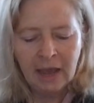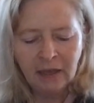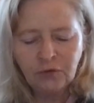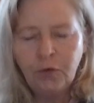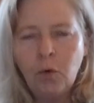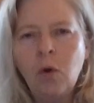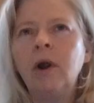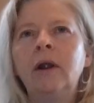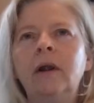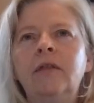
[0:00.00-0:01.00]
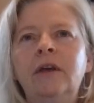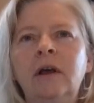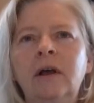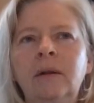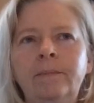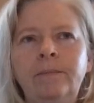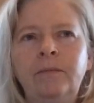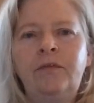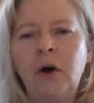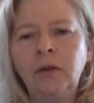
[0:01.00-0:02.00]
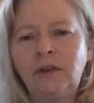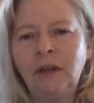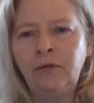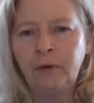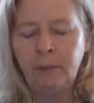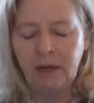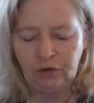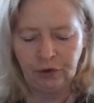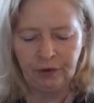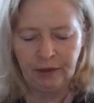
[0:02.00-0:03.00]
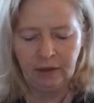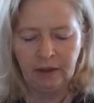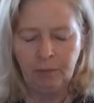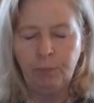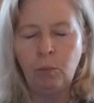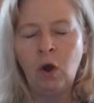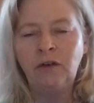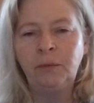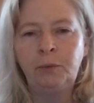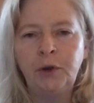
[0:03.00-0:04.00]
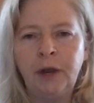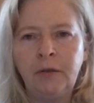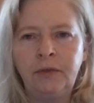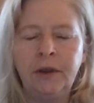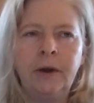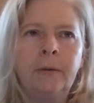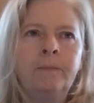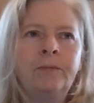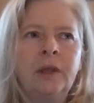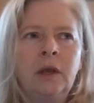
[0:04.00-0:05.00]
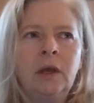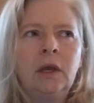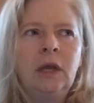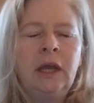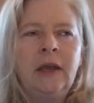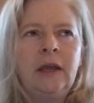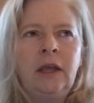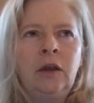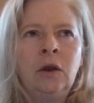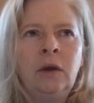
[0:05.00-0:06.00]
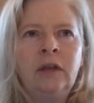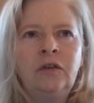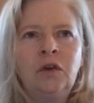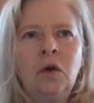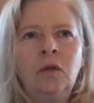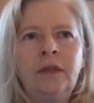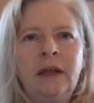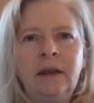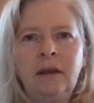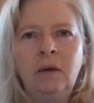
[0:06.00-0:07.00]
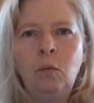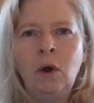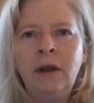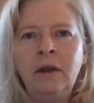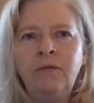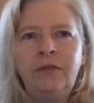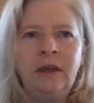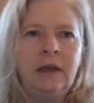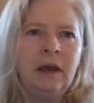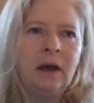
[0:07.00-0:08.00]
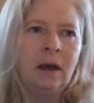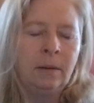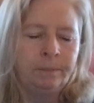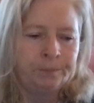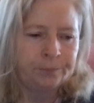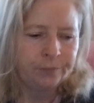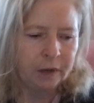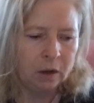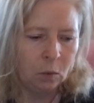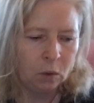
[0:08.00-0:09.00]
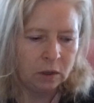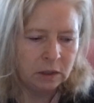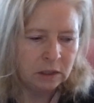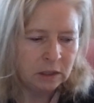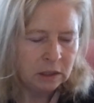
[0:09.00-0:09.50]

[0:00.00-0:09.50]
As for the false information that they want to put out there, it you know it's told that one of the um oh